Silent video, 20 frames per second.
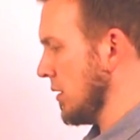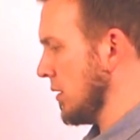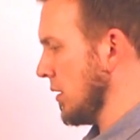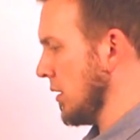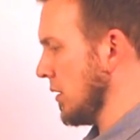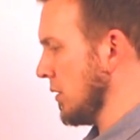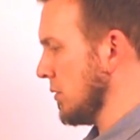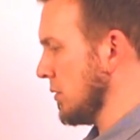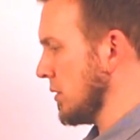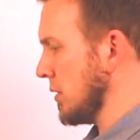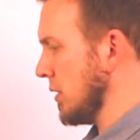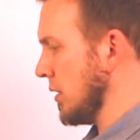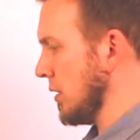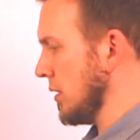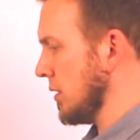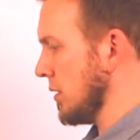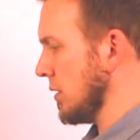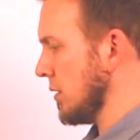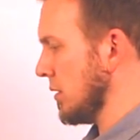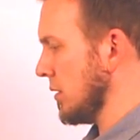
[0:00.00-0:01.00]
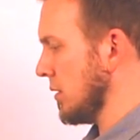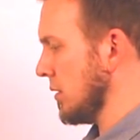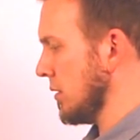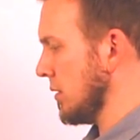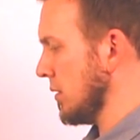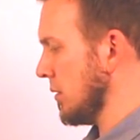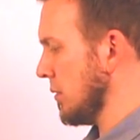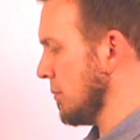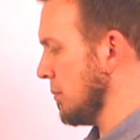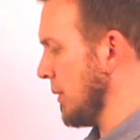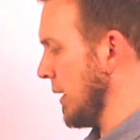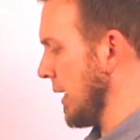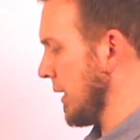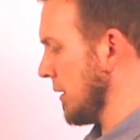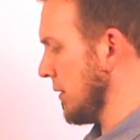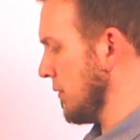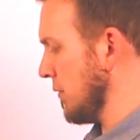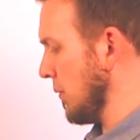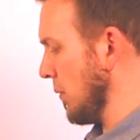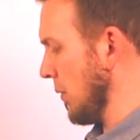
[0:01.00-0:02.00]
the Lucy
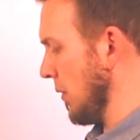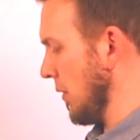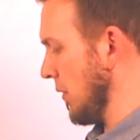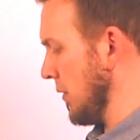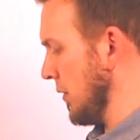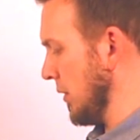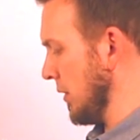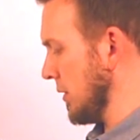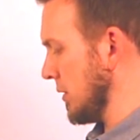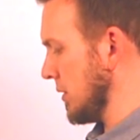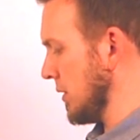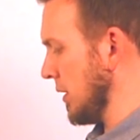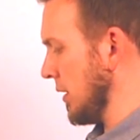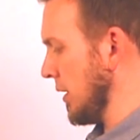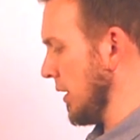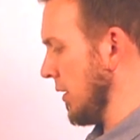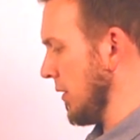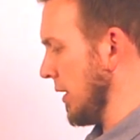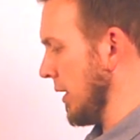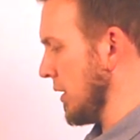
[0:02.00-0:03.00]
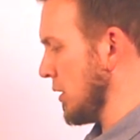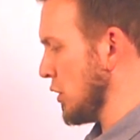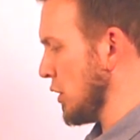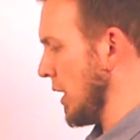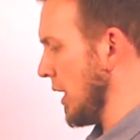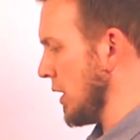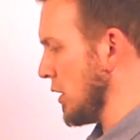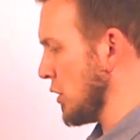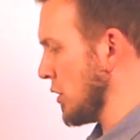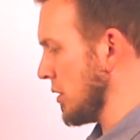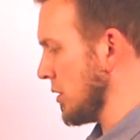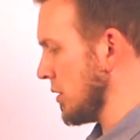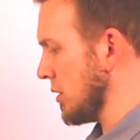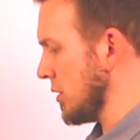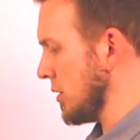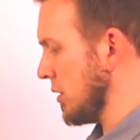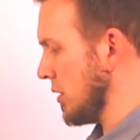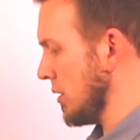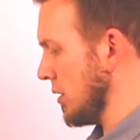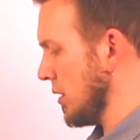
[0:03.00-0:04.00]
back and forth. And you can see how that
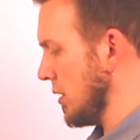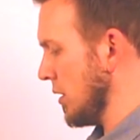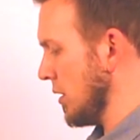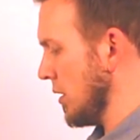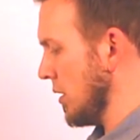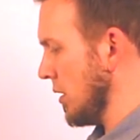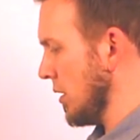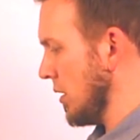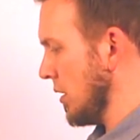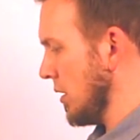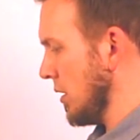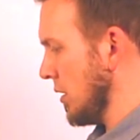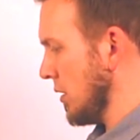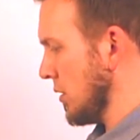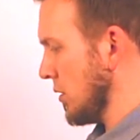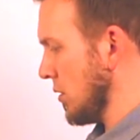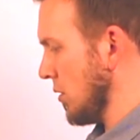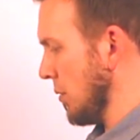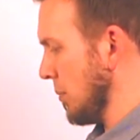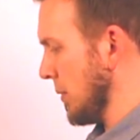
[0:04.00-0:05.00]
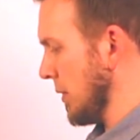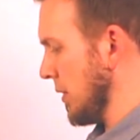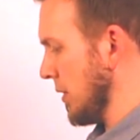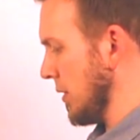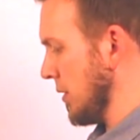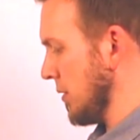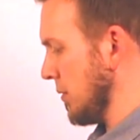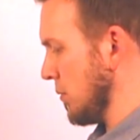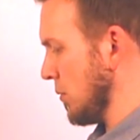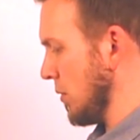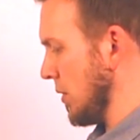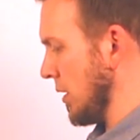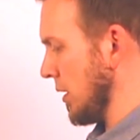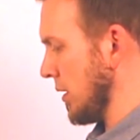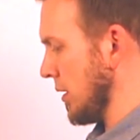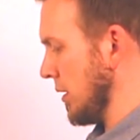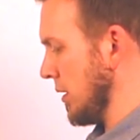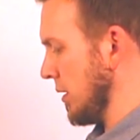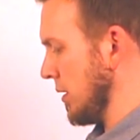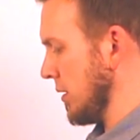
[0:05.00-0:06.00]
changes. So I'm gonna
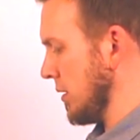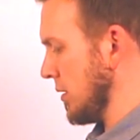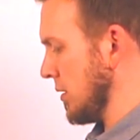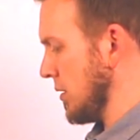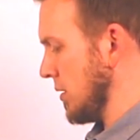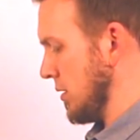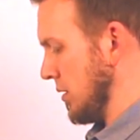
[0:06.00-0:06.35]
rock it